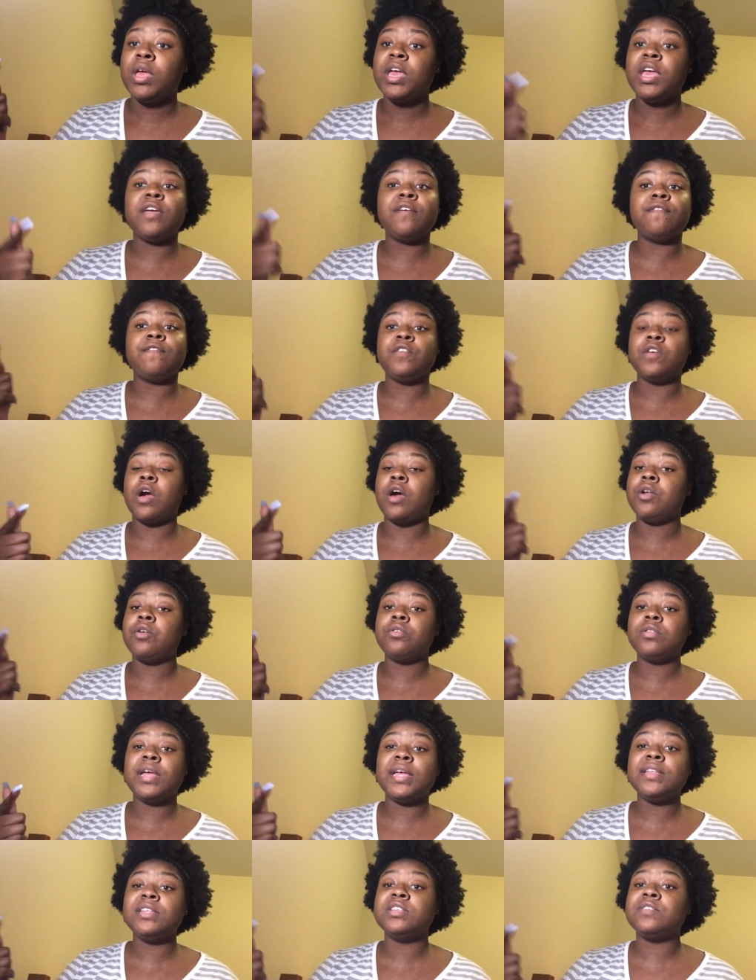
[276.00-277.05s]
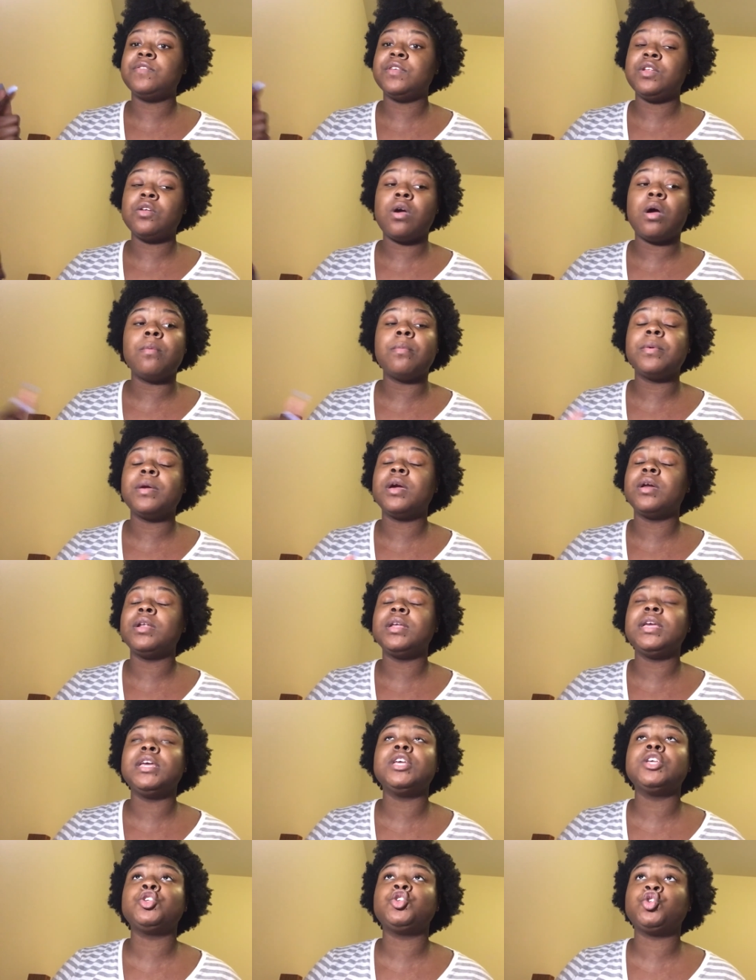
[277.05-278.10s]
if y'all don't like this video, I'm gonna
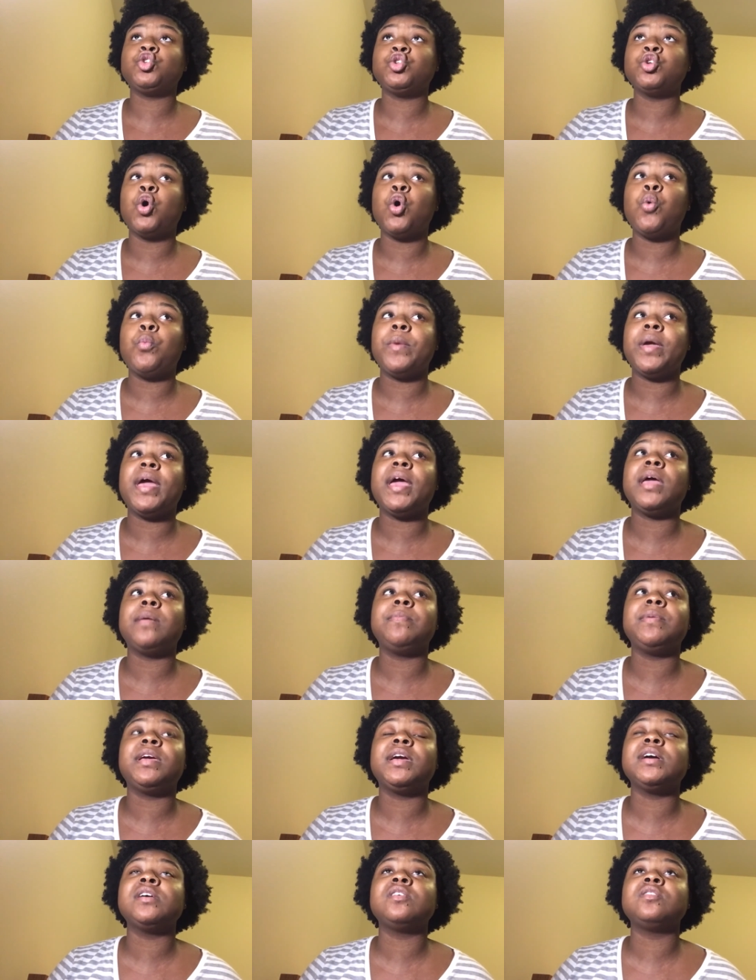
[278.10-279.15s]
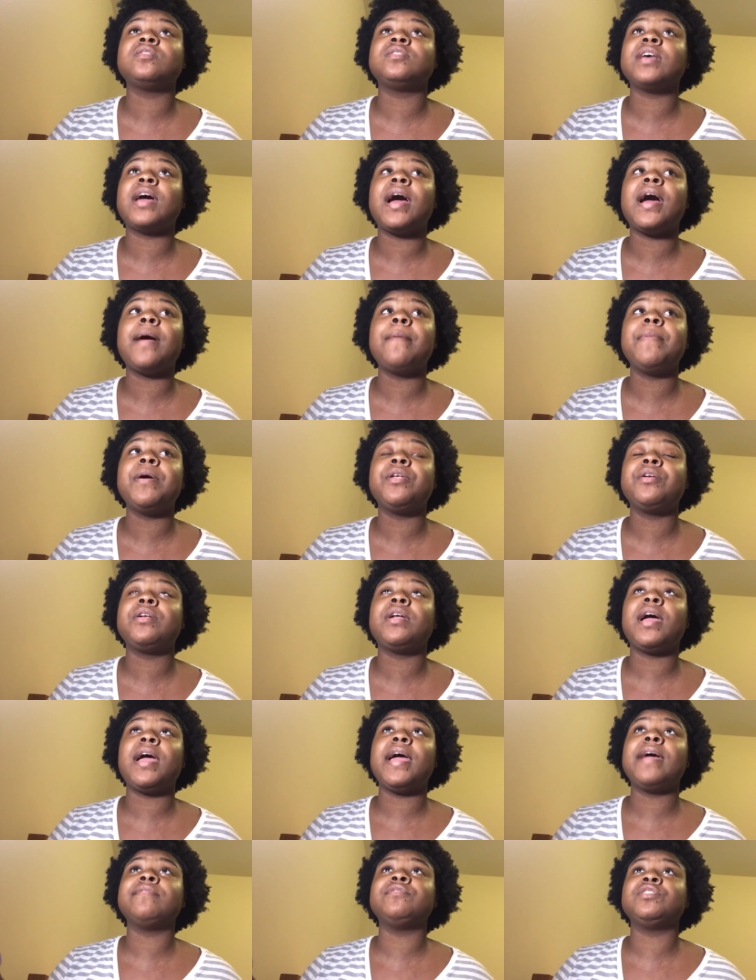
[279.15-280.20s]
get so mad, because I better
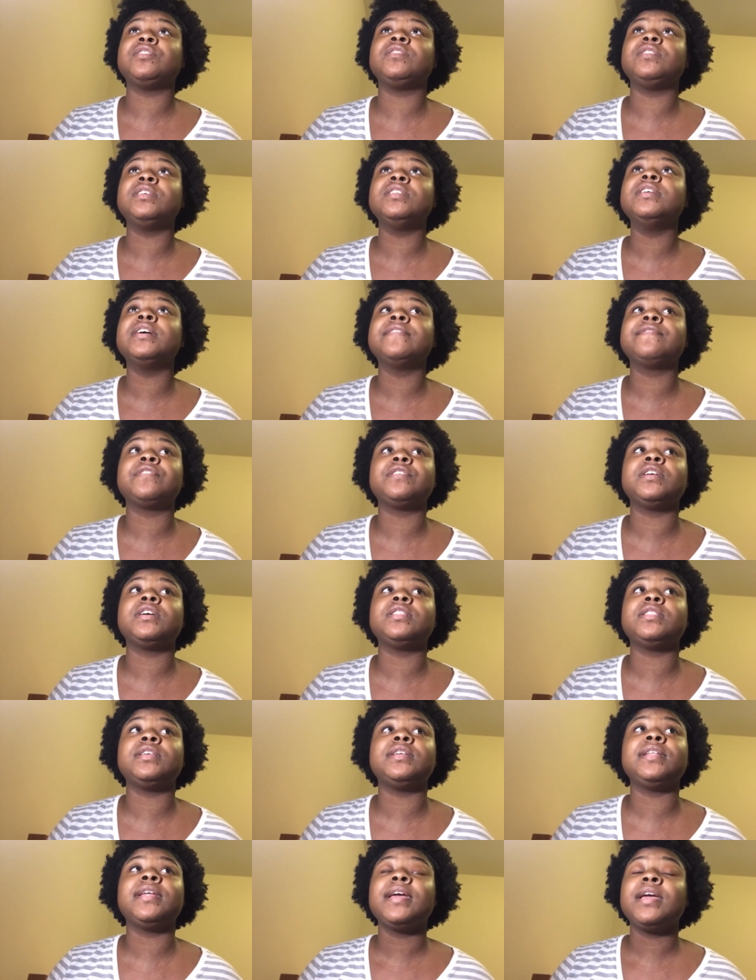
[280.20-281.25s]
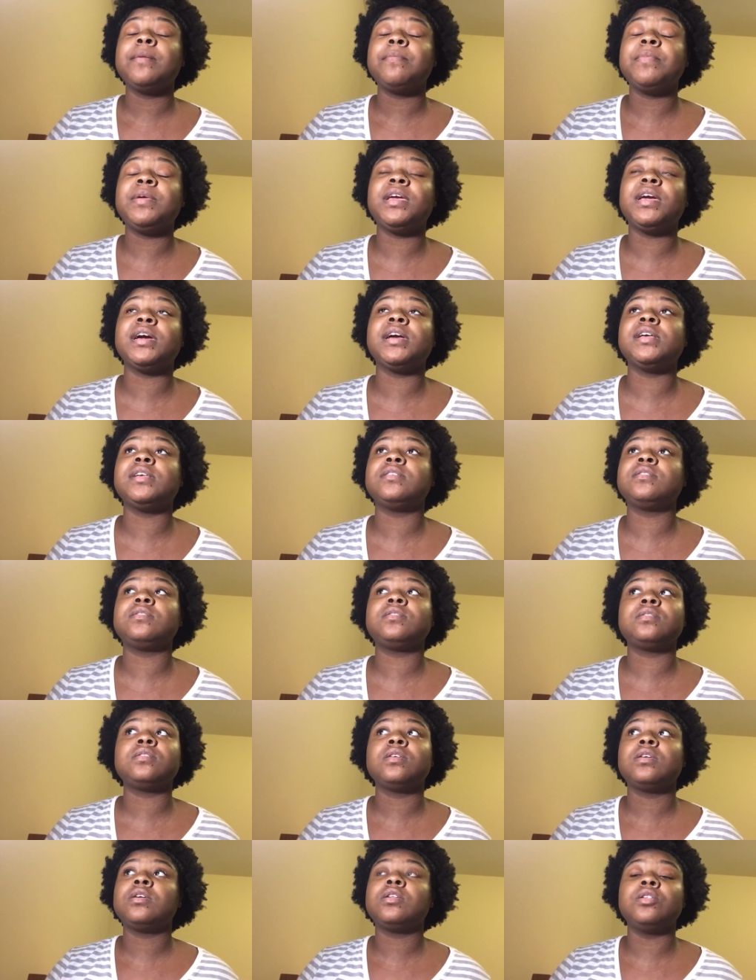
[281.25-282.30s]
not have just did that for nothing.
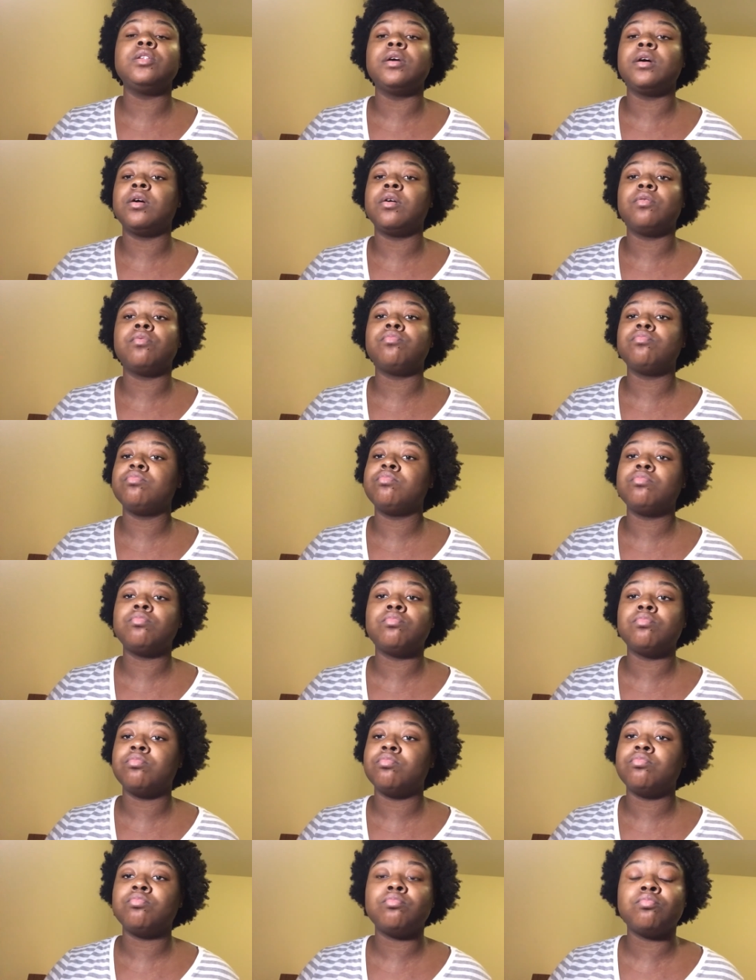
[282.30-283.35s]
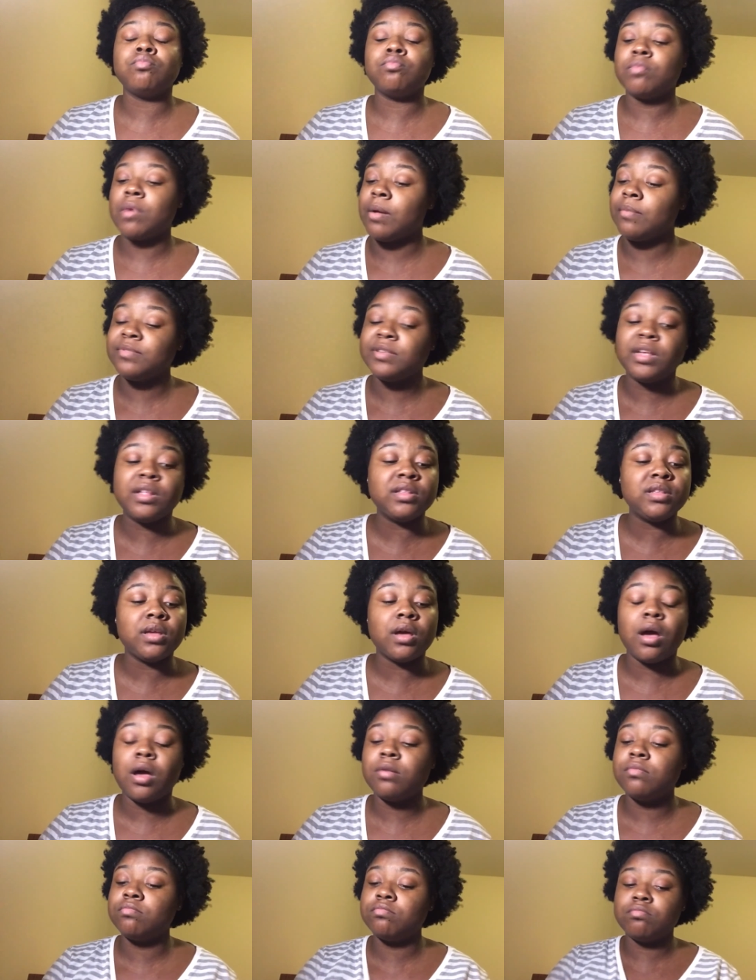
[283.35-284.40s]
Because no, I'm telling
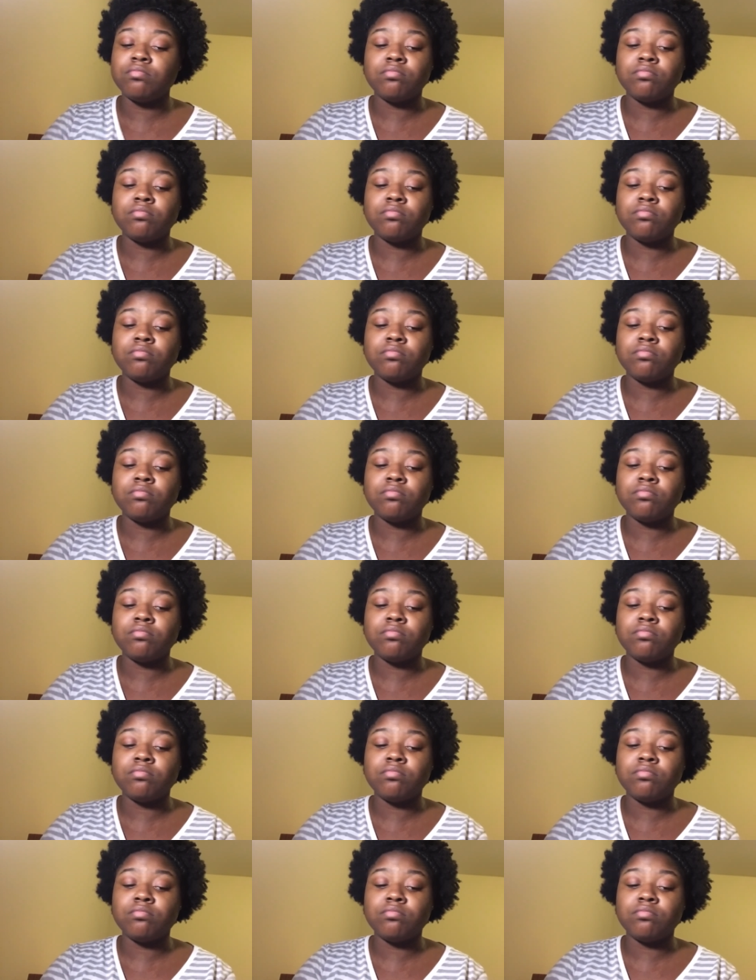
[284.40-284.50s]
y'all,